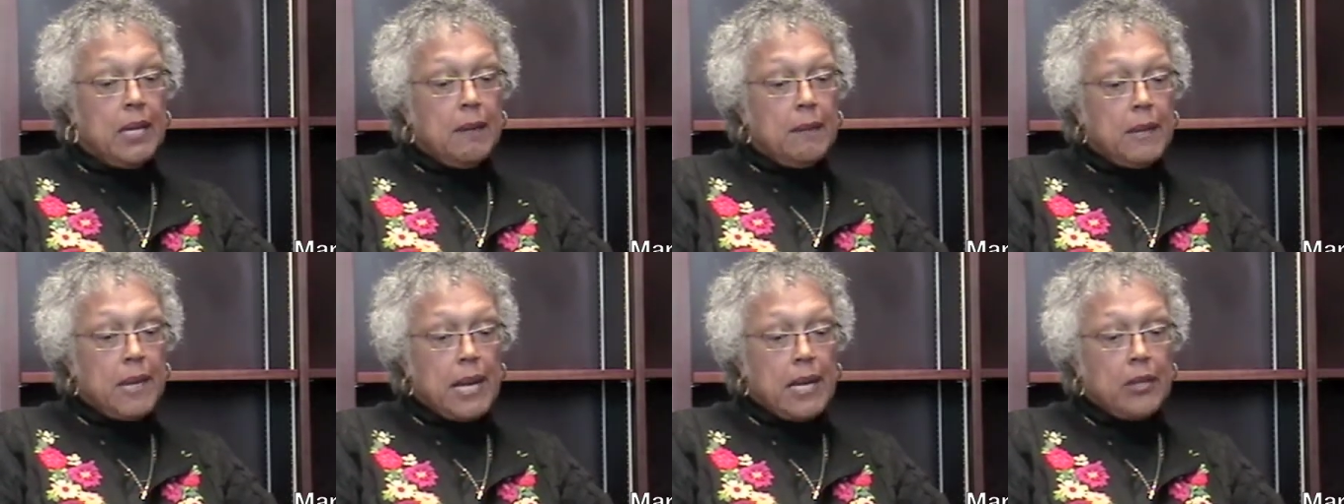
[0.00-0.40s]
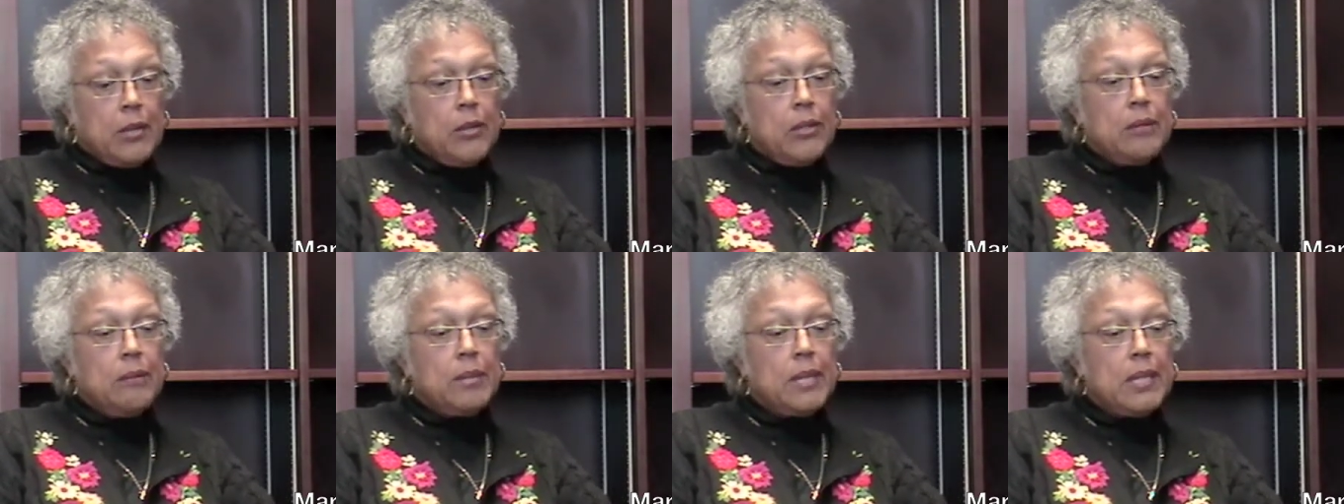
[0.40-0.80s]
but I
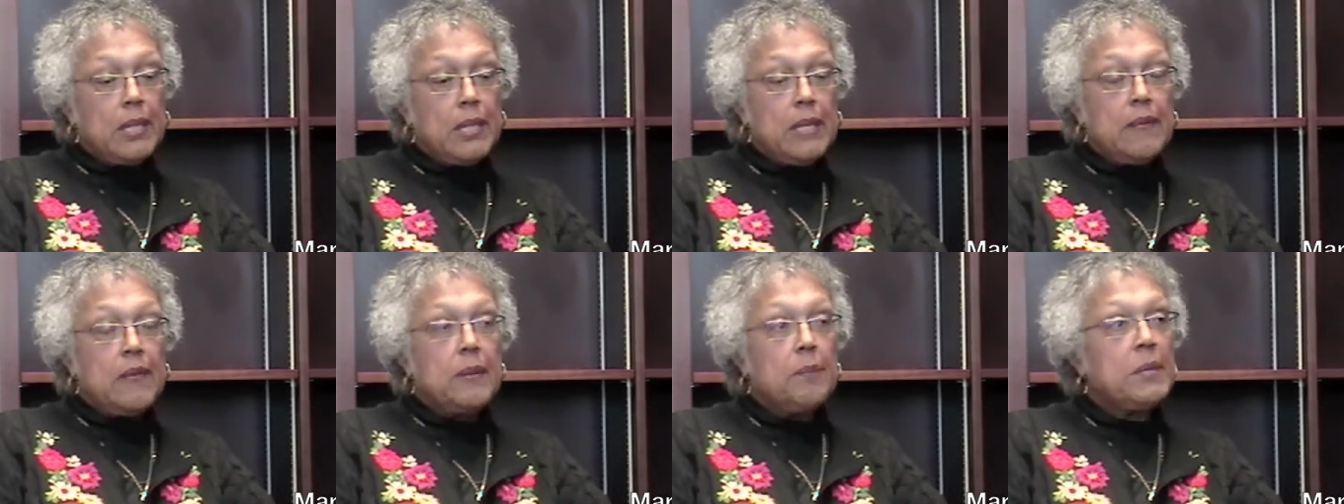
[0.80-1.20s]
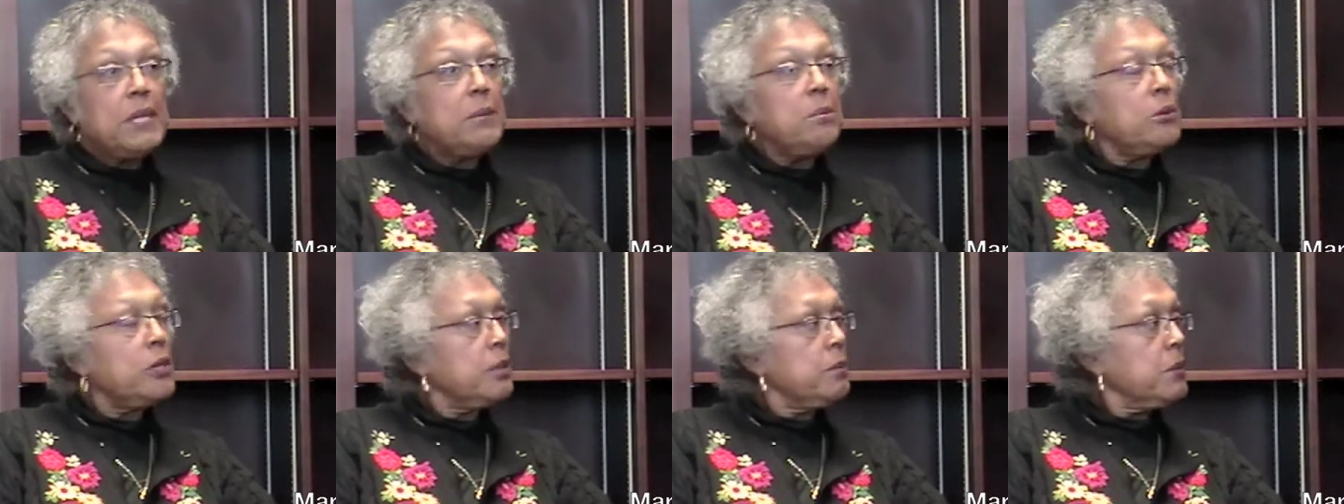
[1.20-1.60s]
couldn't believe that
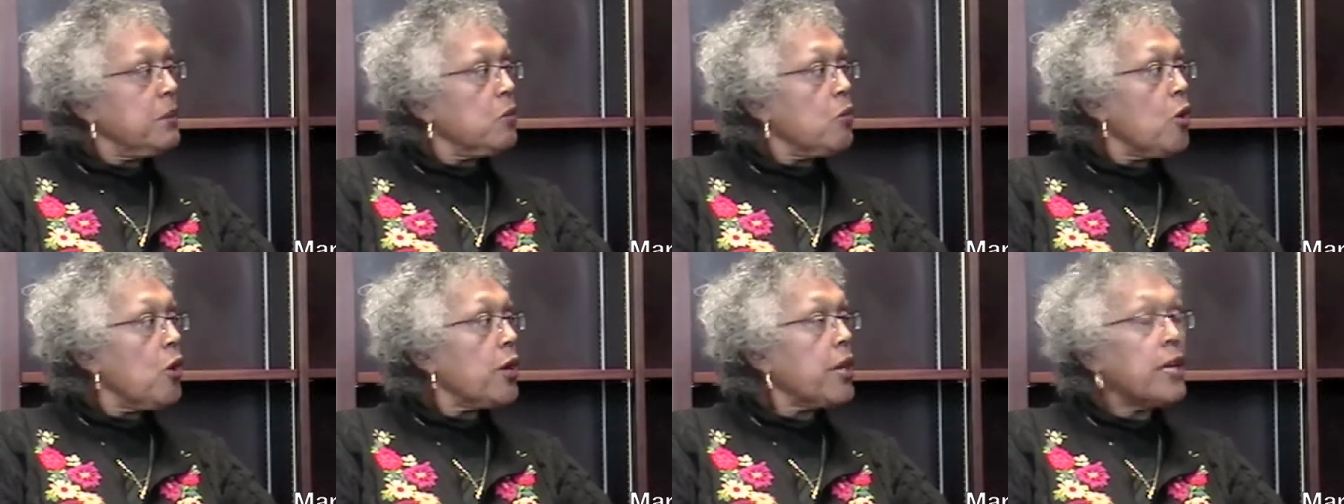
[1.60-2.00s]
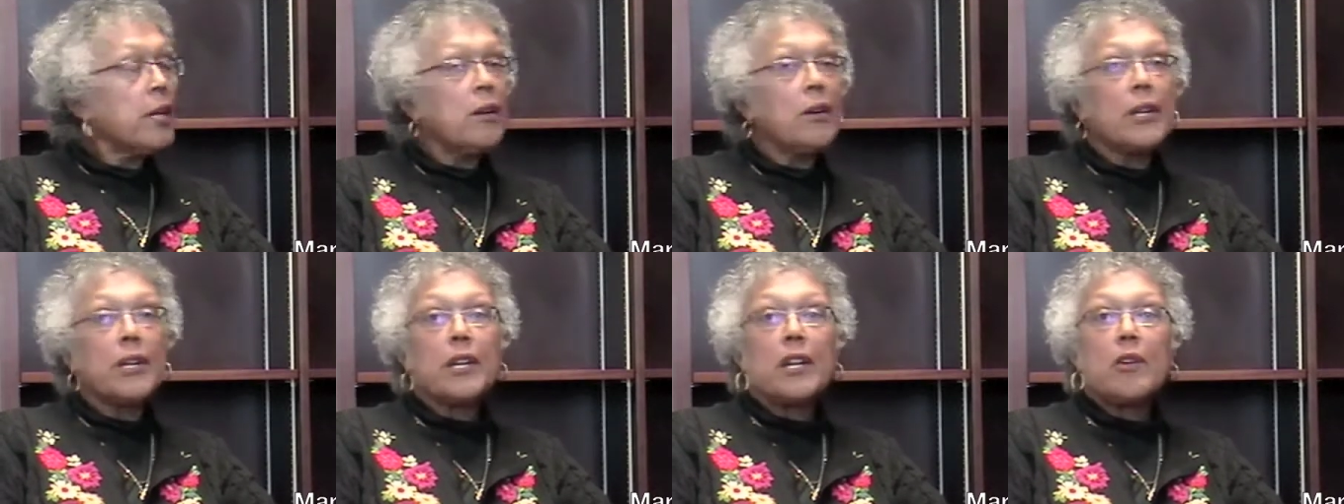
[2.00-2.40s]
people had been working
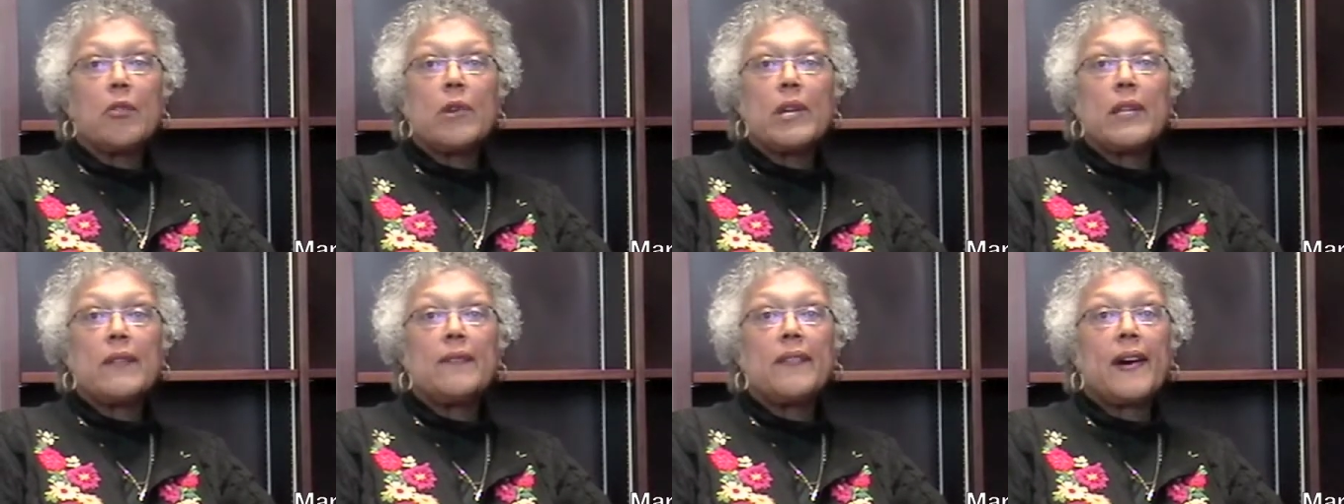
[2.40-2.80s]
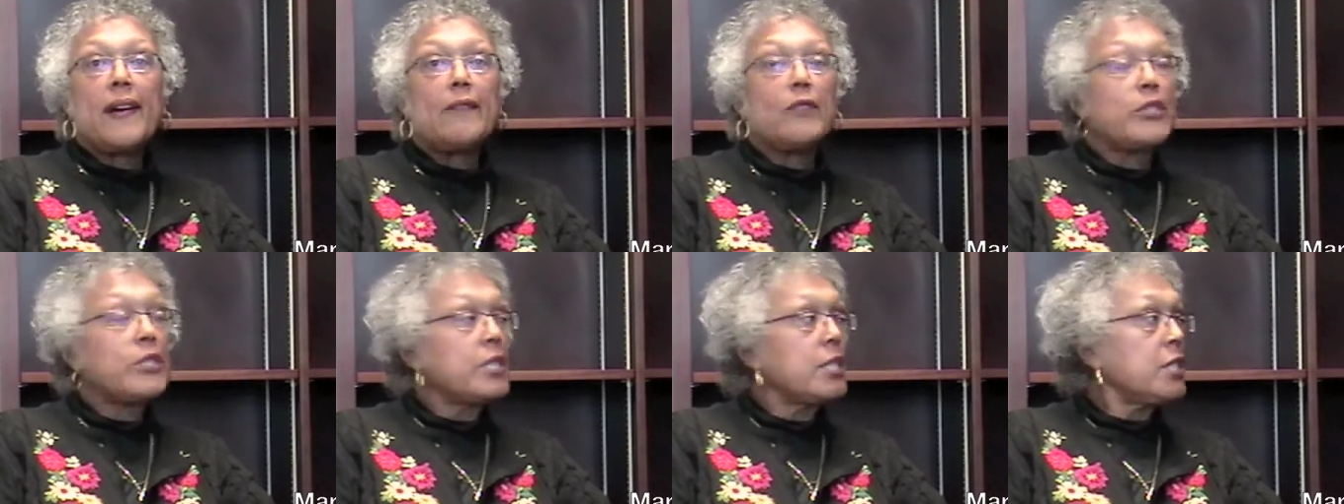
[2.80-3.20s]
on it already
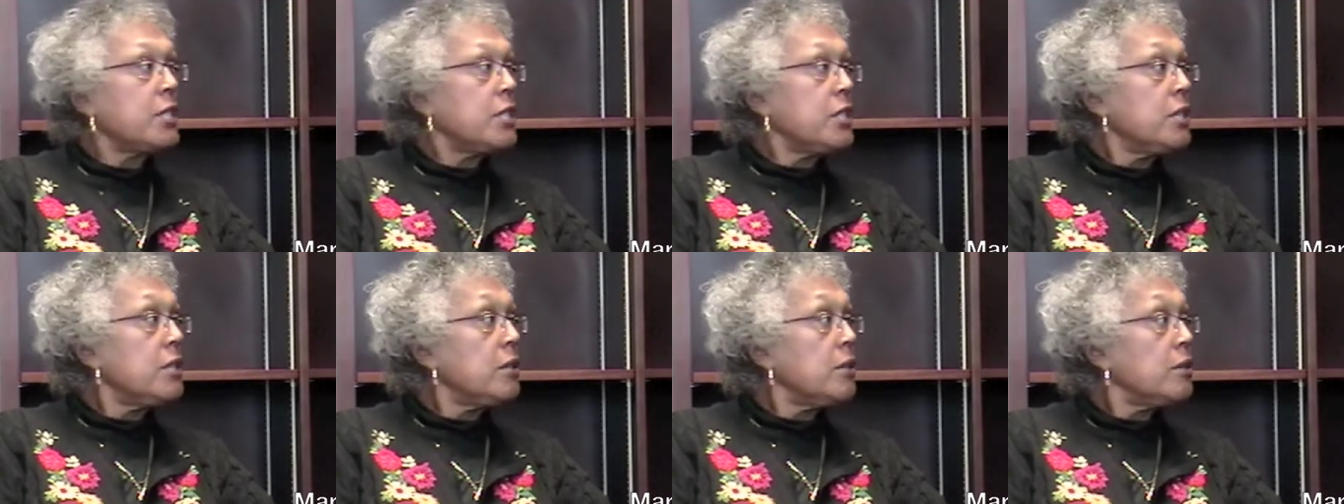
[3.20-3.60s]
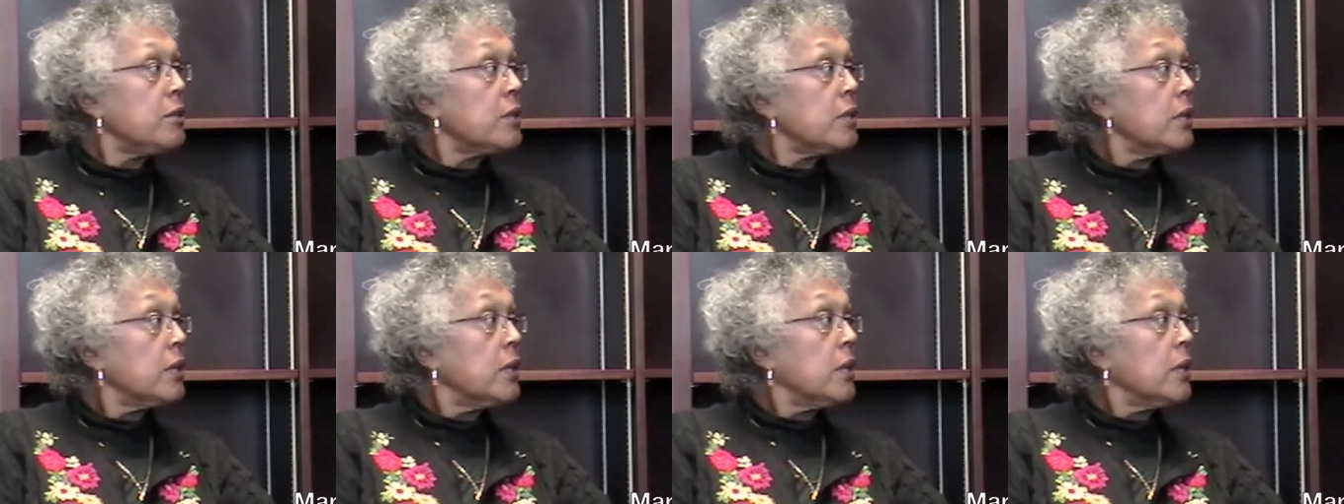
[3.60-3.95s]
5 or 6 years